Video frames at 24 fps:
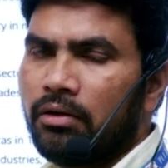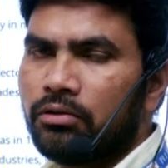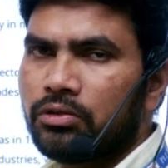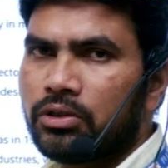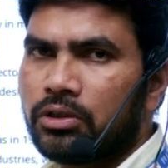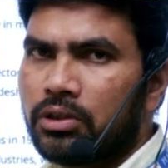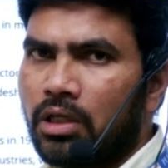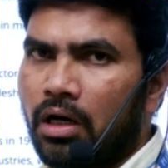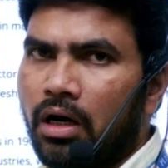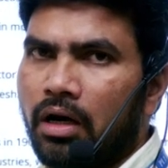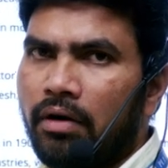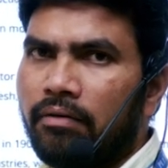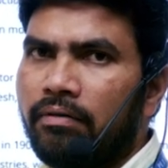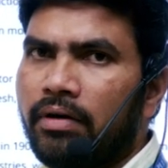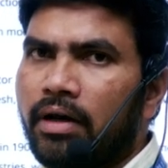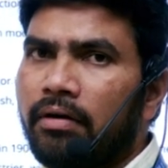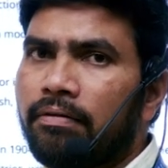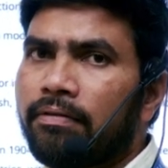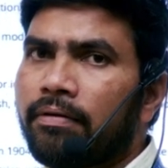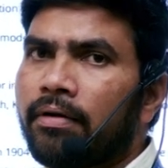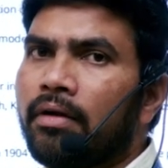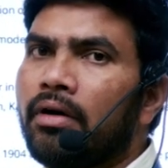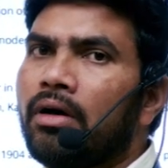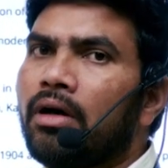starved
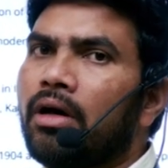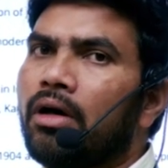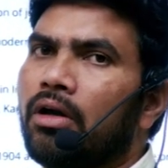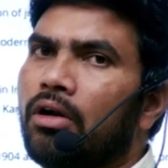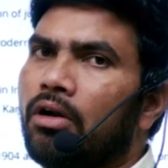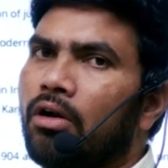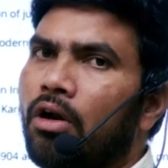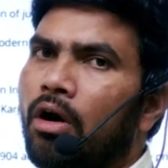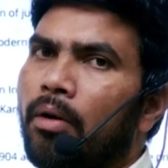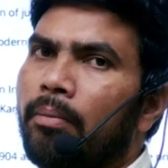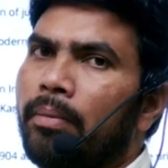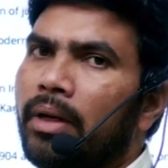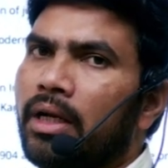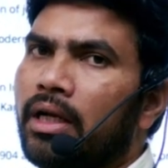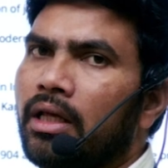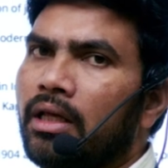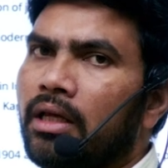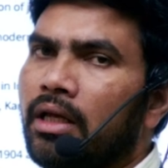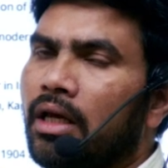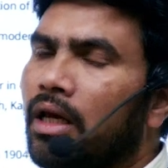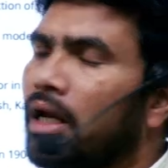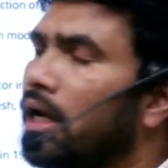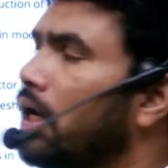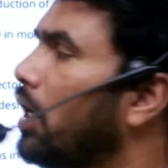of raw
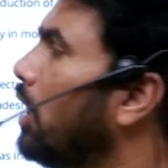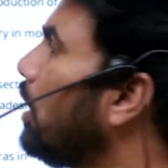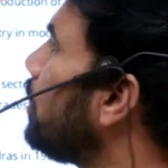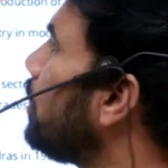material.